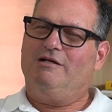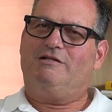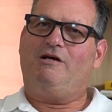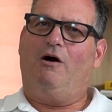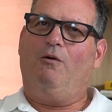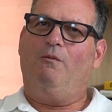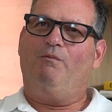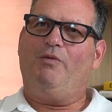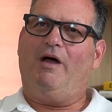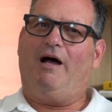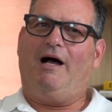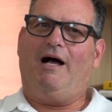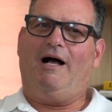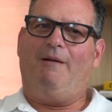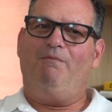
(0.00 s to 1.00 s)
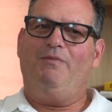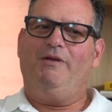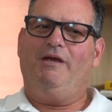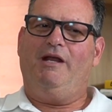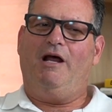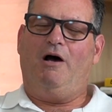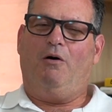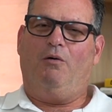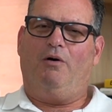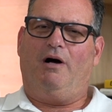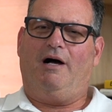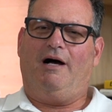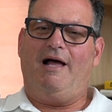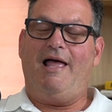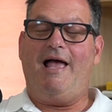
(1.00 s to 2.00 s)
So,
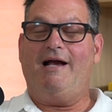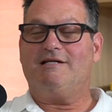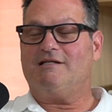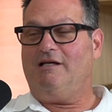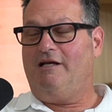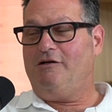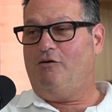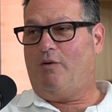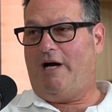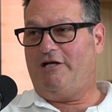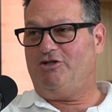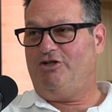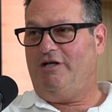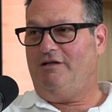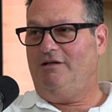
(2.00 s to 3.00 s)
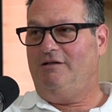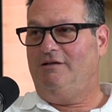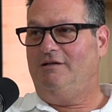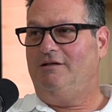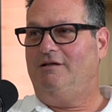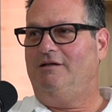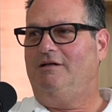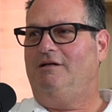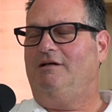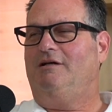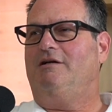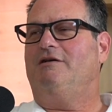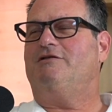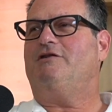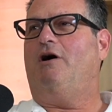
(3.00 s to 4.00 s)
excellent question.
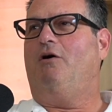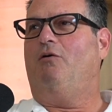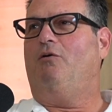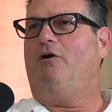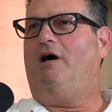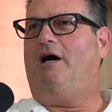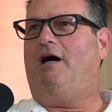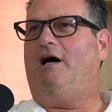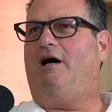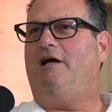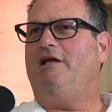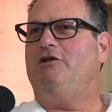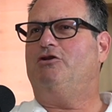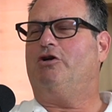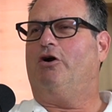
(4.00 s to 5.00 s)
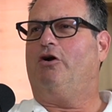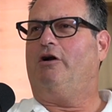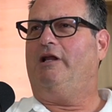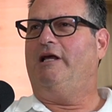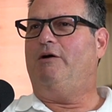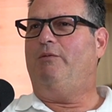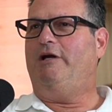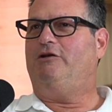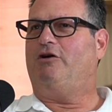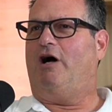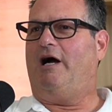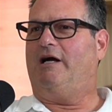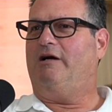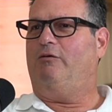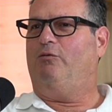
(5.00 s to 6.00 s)
So internally, we
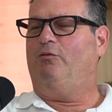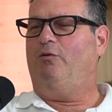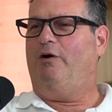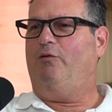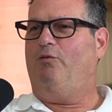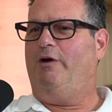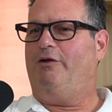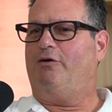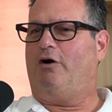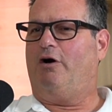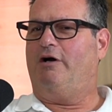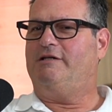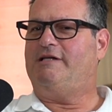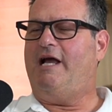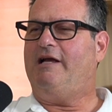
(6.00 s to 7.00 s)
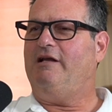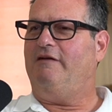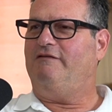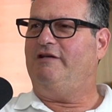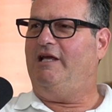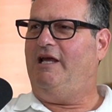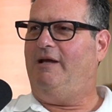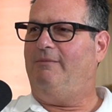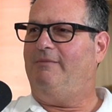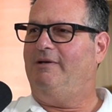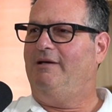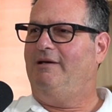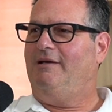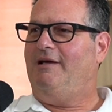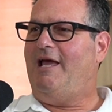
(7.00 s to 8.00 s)
talk with our executive team.
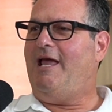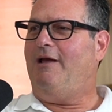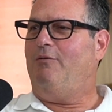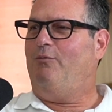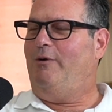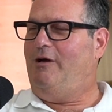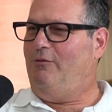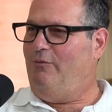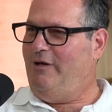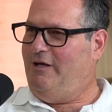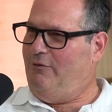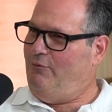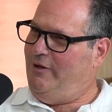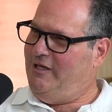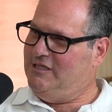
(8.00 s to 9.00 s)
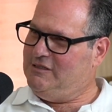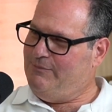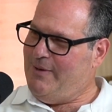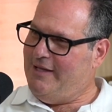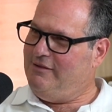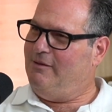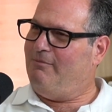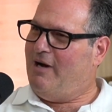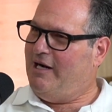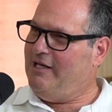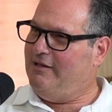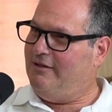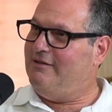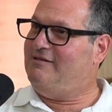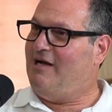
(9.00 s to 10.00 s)
Hey, we spent the
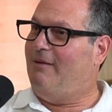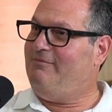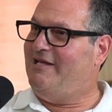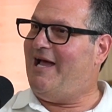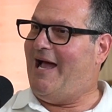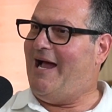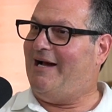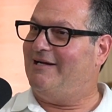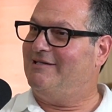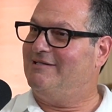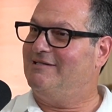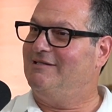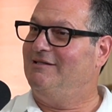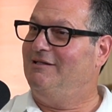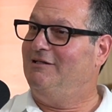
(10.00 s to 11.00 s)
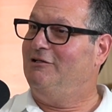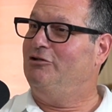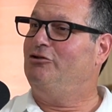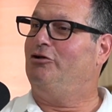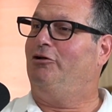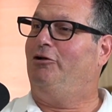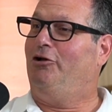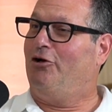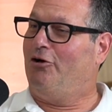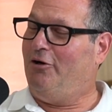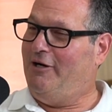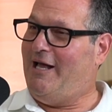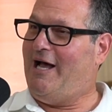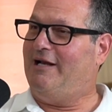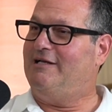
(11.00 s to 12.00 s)
money on the dumb tax to
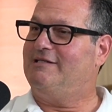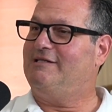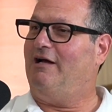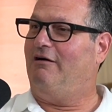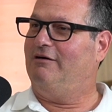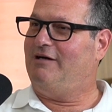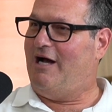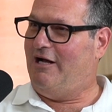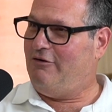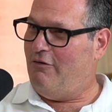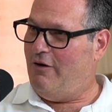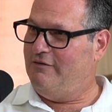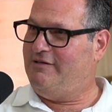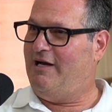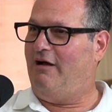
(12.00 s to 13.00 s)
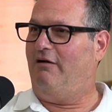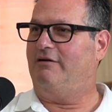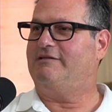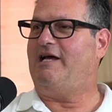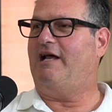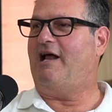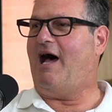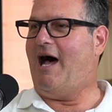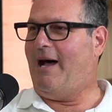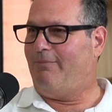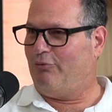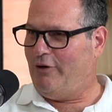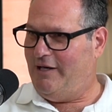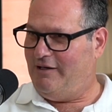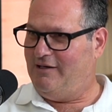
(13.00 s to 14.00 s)
learn how to sell condo hotels, how to
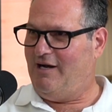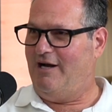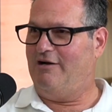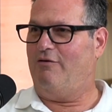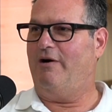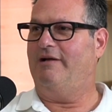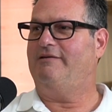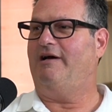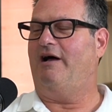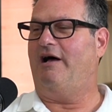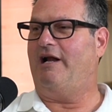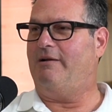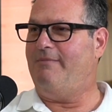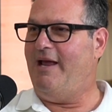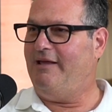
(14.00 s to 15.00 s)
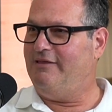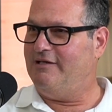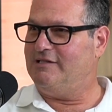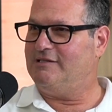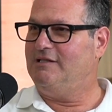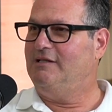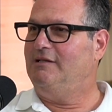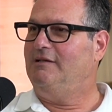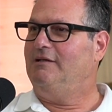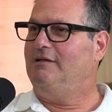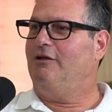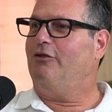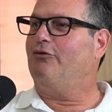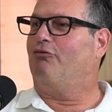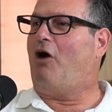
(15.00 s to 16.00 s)
operate a condo hotel, how to make this
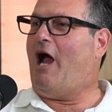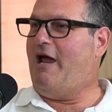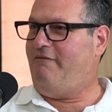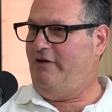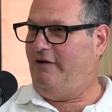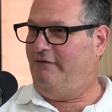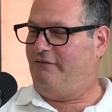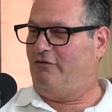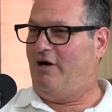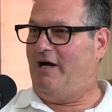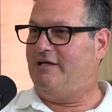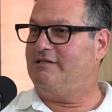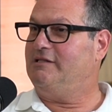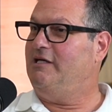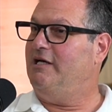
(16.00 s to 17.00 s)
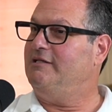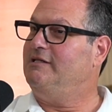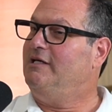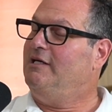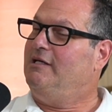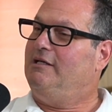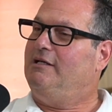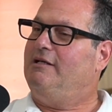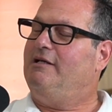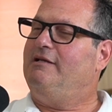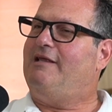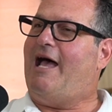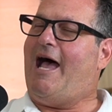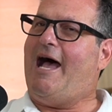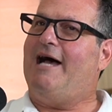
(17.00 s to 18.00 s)
thriving for us. Because
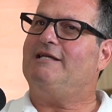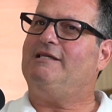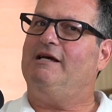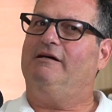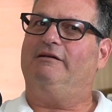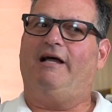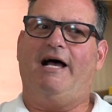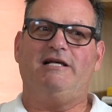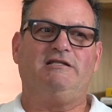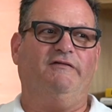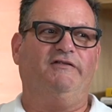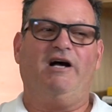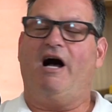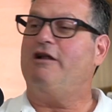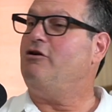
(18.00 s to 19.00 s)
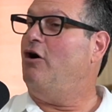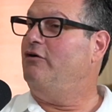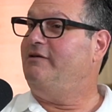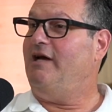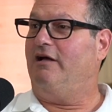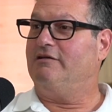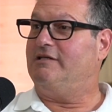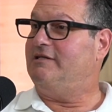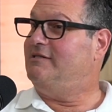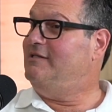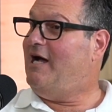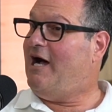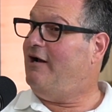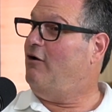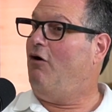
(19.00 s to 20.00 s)
the asset class of condo hotels is
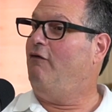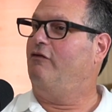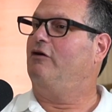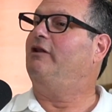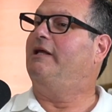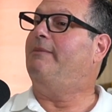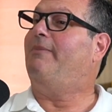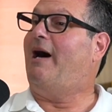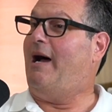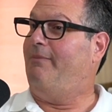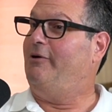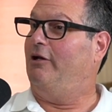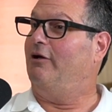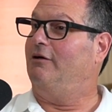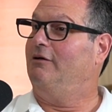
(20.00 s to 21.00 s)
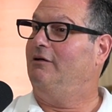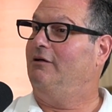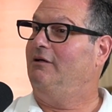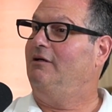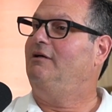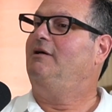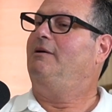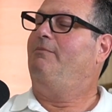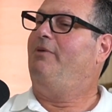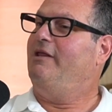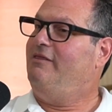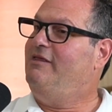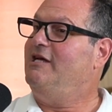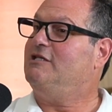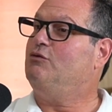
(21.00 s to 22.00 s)
not overly popular,
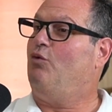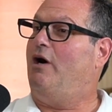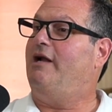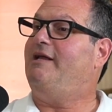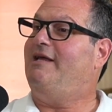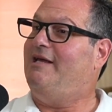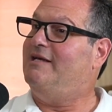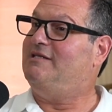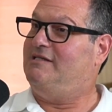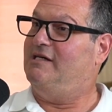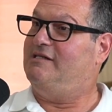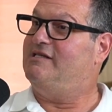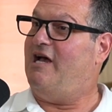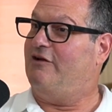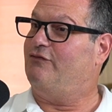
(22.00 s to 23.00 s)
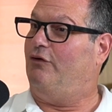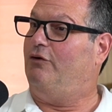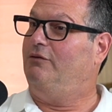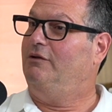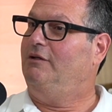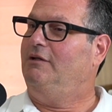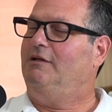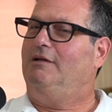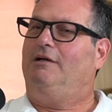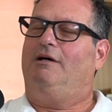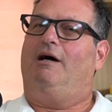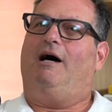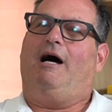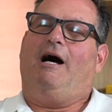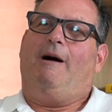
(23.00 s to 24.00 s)
but this one is successful.
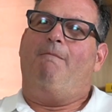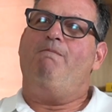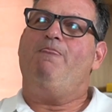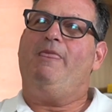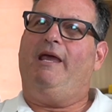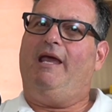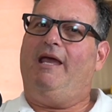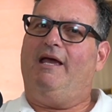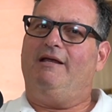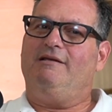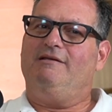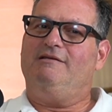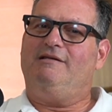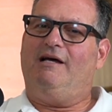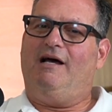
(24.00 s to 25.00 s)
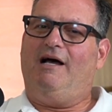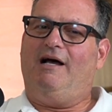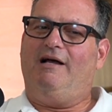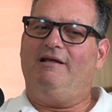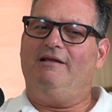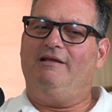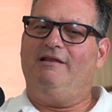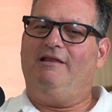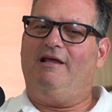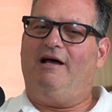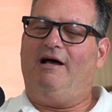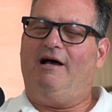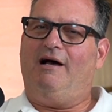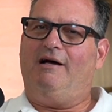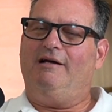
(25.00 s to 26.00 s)
And
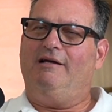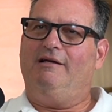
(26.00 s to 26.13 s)
the